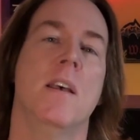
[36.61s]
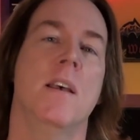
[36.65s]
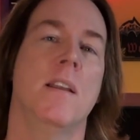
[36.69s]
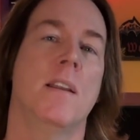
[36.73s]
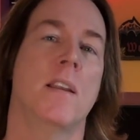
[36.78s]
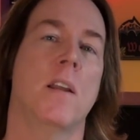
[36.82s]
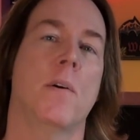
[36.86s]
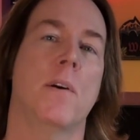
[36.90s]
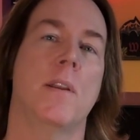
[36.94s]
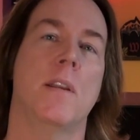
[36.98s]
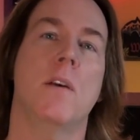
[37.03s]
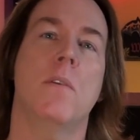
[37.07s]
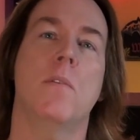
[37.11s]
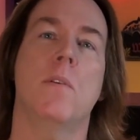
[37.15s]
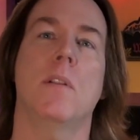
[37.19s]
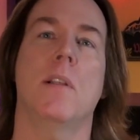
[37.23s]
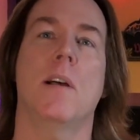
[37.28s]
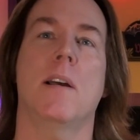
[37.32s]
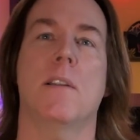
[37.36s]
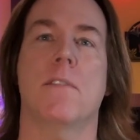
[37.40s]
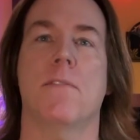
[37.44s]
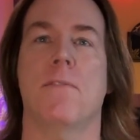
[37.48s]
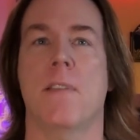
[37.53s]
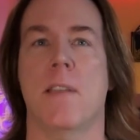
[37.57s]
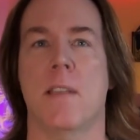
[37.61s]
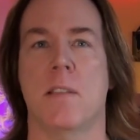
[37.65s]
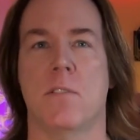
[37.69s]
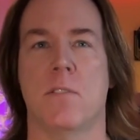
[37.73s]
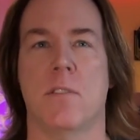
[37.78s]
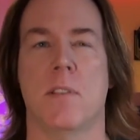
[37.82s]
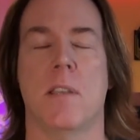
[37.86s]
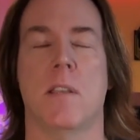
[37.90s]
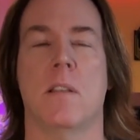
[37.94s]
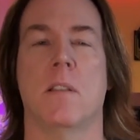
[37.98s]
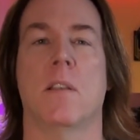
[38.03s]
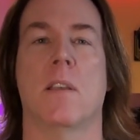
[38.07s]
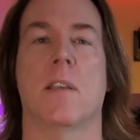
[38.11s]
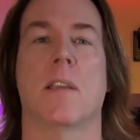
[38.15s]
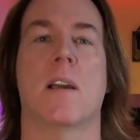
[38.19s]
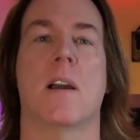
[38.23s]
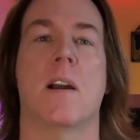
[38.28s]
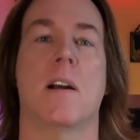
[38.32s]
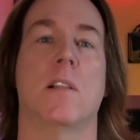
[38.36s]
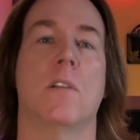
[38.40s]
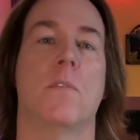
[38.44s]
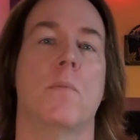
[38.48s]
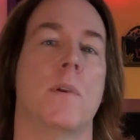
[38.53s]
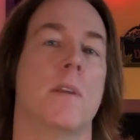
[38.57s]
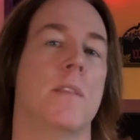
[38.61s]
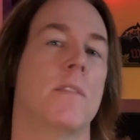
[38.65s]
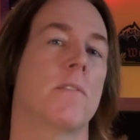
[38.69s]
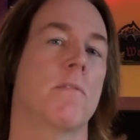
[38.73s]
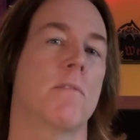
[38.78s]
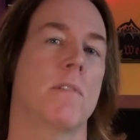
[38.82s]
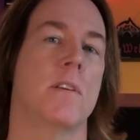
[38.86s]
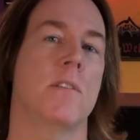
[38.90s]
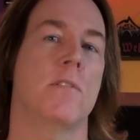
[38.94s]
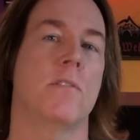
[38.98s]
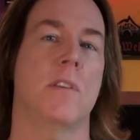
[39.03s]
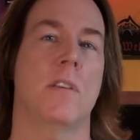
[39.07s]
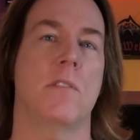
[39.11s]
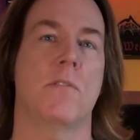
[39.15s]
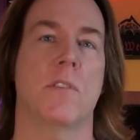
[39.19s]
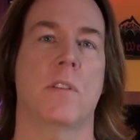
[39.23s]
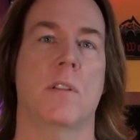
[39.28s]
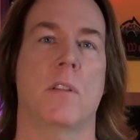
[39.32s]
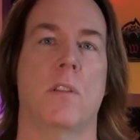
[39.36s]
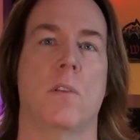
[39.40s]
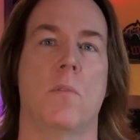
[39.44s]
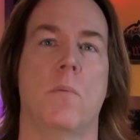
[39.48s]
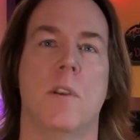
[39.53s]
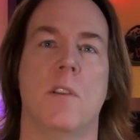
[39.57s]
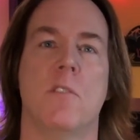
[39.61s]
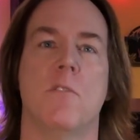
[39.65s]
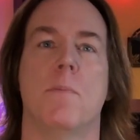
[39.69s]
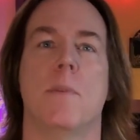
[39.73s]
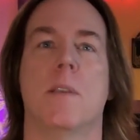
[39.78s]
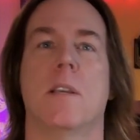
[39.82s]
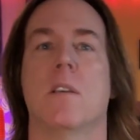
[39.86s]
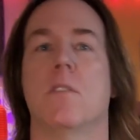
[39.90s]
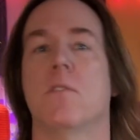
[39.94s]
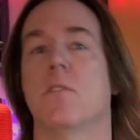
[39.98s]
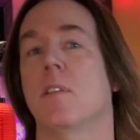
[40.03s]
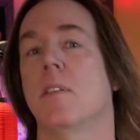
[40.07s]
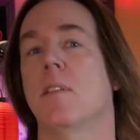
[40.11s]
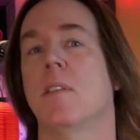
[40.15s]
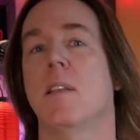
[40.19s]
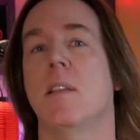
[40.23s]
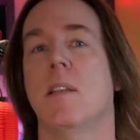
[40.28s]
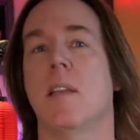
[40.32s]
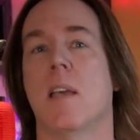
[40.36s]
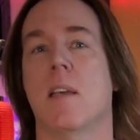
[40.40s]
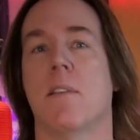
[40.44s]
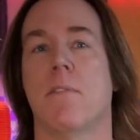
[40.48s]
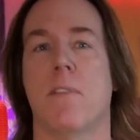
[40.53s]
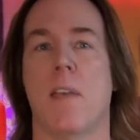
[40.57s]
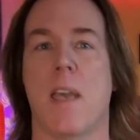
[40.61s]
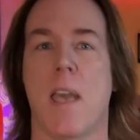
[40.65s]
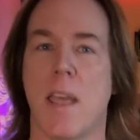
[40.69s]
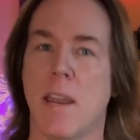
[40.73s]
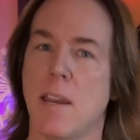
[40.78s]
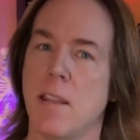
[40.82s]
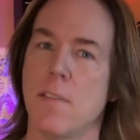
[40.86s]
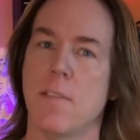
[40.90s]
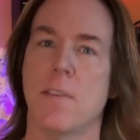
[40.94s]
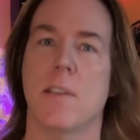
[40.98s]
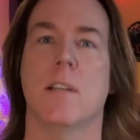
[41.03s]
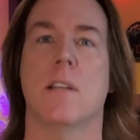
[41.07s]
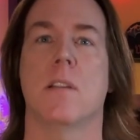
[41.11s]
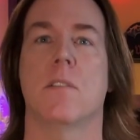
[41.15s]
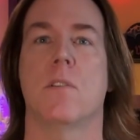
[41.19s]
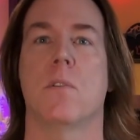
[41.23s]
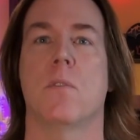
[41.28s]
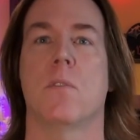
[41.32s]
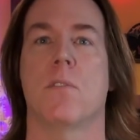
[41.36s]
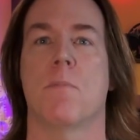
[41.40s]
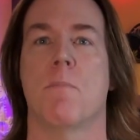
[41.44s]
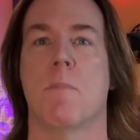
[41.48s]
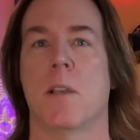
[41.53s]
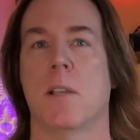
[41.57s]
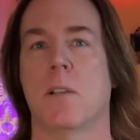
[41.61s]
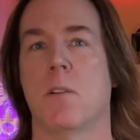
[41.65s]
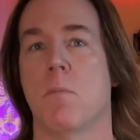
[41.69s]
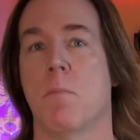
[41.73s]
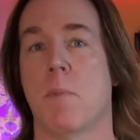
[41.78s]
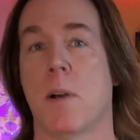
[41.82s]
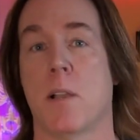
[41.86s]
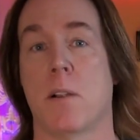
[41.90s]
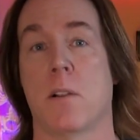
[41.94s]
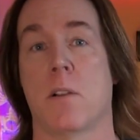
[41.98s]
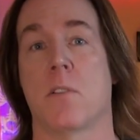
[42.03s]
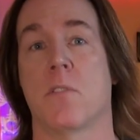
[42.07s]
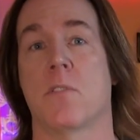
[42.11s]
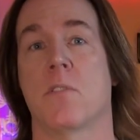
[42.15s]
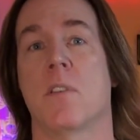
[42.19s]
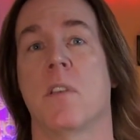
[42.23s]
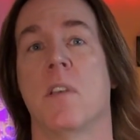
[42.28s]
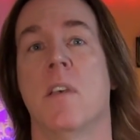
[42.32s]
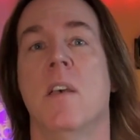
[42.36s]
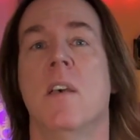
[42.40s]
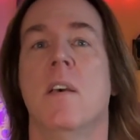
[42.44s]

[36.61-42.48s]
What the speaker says: Now, I know a lot of fans didn't like Halloween 3 Season of the Witch because it didn't have anything to do with Michael Myers,